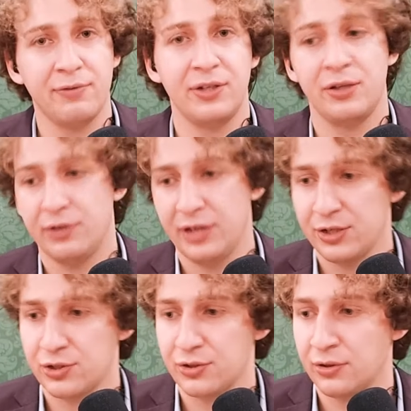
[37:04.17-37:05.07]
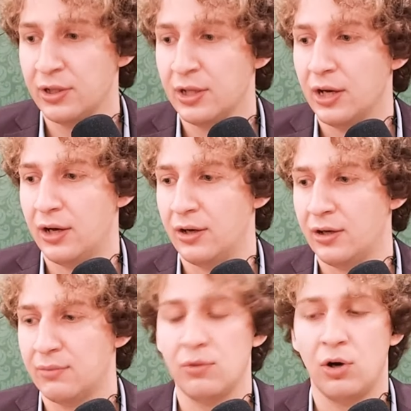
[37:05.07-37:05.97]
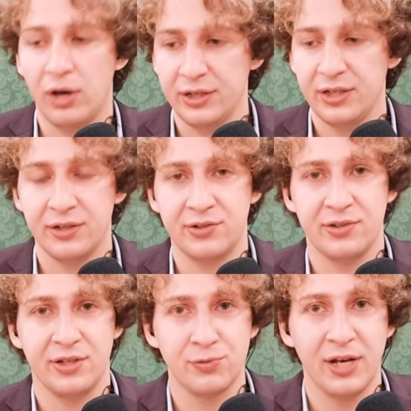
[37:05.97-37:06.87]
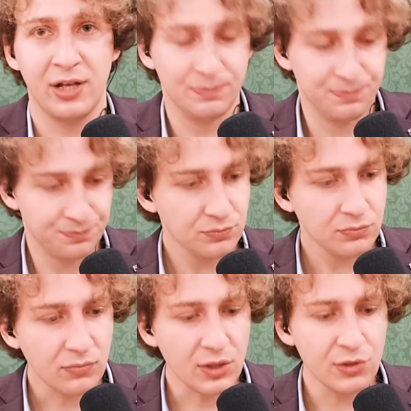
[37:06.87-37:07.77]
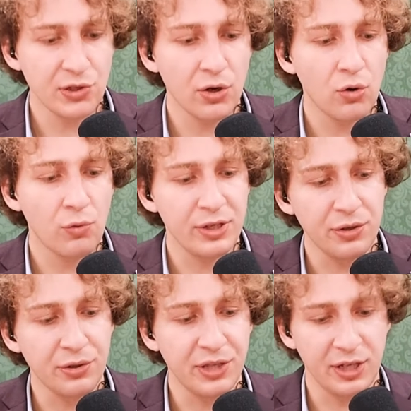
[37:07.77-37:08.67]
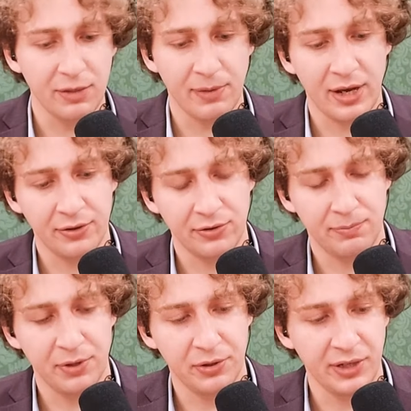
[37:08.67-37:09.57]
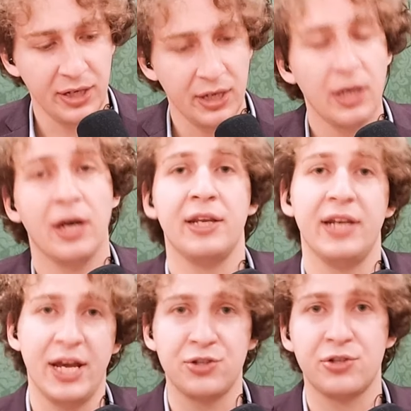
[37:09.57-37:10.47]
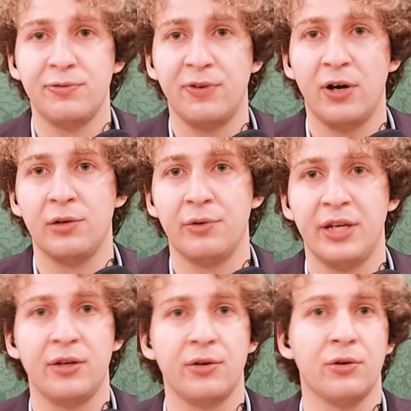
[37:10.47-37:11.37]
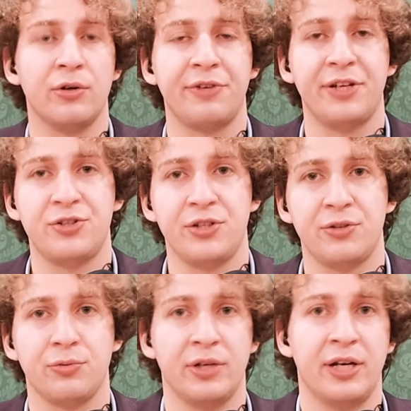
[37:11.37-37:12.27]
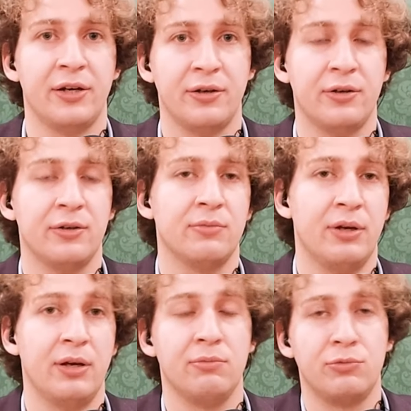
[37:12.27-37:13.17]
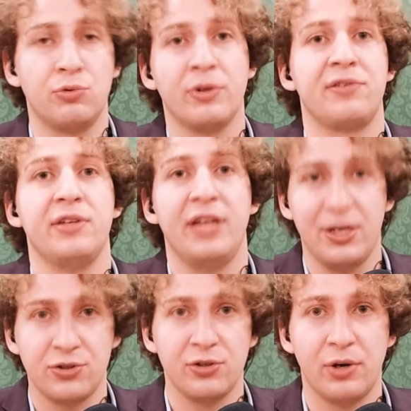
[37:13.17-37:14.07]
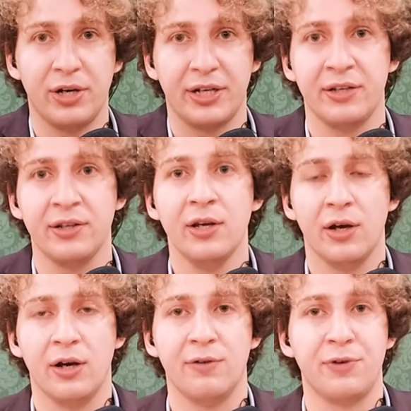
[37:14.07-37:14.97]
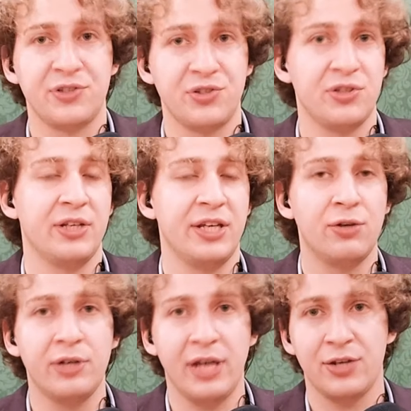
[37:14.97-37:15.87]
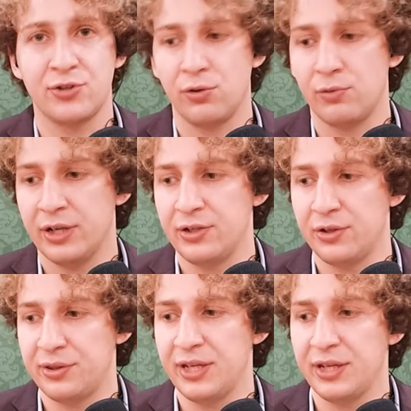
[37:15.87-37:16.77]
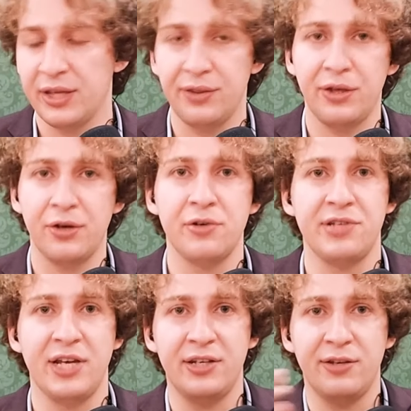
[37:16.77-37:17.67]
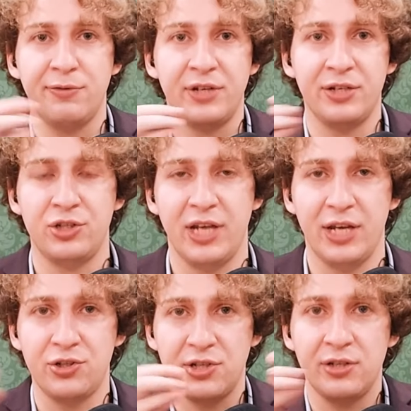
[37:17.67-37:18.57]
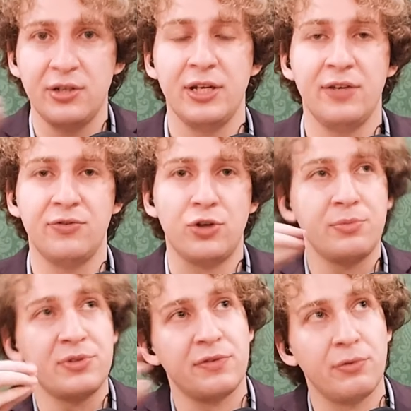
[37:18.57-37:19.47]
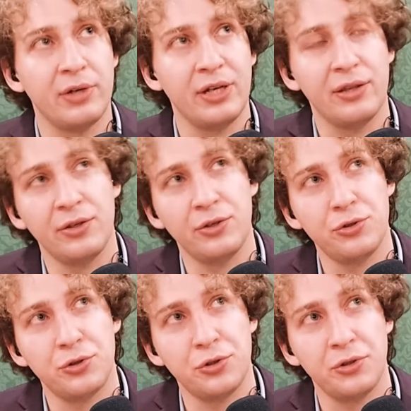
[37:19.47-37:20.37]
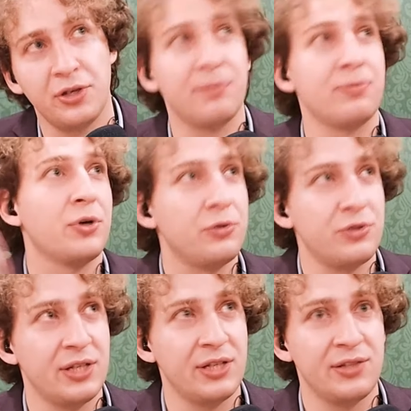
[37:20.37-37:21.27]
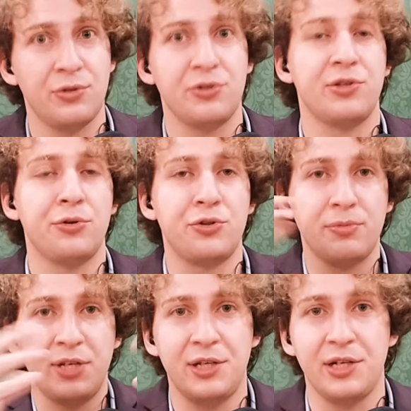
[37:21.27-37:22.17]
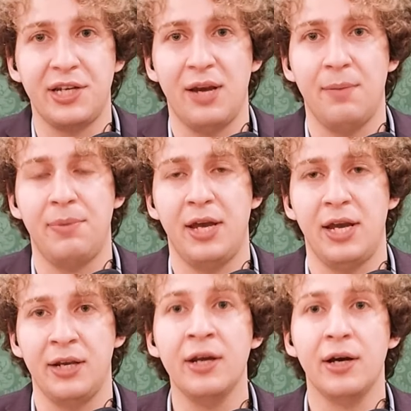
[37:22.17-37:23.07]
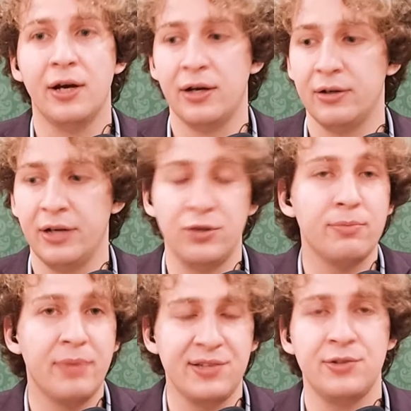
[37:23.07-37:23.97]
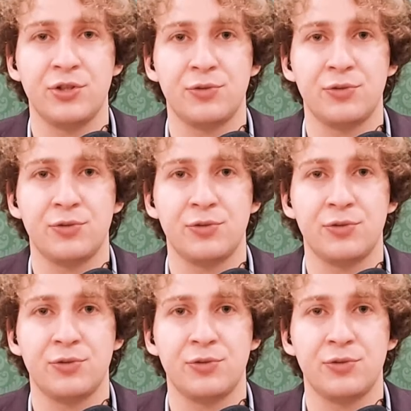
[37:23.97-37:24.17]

an international um, audience as well. So, when you think about building a national following or reaching uh, um, towards a national market uh, versus an international one, do you think that there is any differentiation in terms of the way that you should approach this, your social media campaign, uh, and your message as